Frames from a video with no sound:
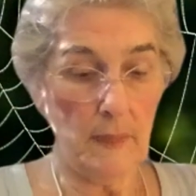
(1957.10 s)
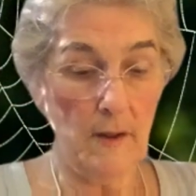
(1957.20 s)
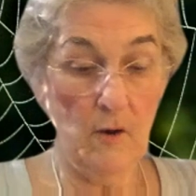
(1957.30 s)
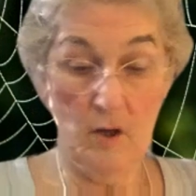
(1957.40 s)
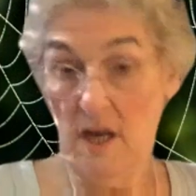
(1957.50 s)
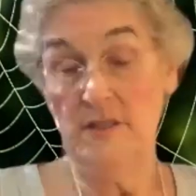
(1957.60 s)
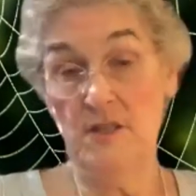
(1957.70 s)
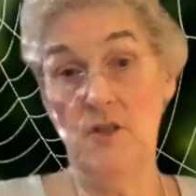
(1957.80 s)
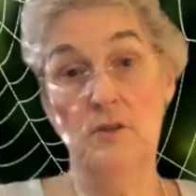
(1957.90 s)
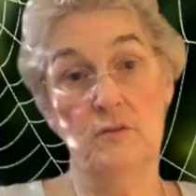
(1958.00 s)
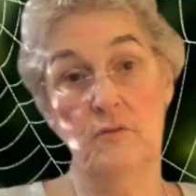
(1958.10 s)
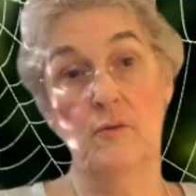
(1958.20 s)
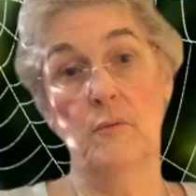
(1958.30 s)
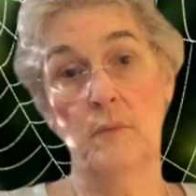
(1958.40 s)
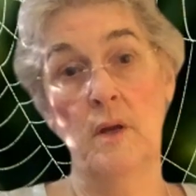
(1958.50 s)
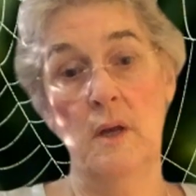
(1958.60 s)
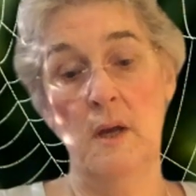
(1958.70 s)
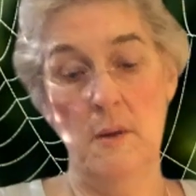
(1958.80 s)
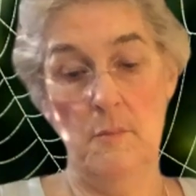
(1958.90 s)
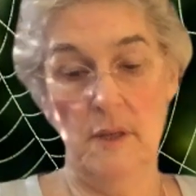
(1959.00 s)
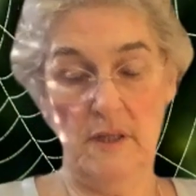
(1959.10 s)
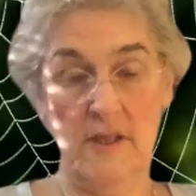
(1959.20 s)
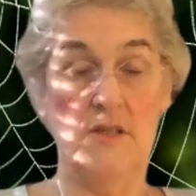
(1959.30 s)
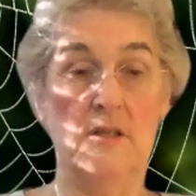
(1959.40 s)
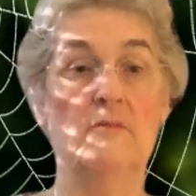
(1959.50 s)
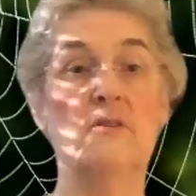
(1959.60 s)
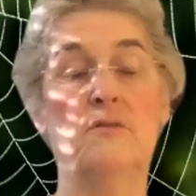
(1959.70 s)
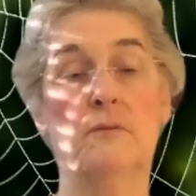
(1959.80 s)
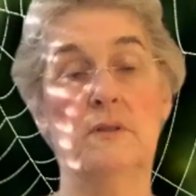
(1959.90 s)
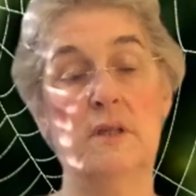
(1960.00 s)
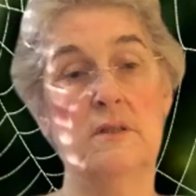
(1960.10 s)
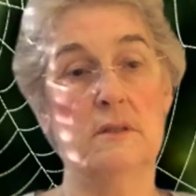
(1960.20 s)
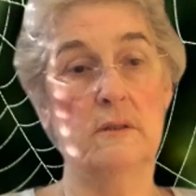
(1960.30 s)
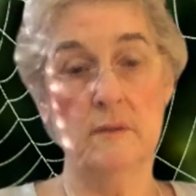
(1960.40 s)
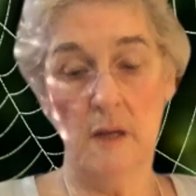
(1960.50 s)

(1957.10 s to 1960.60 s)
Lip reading: and to use for meditation and visualization.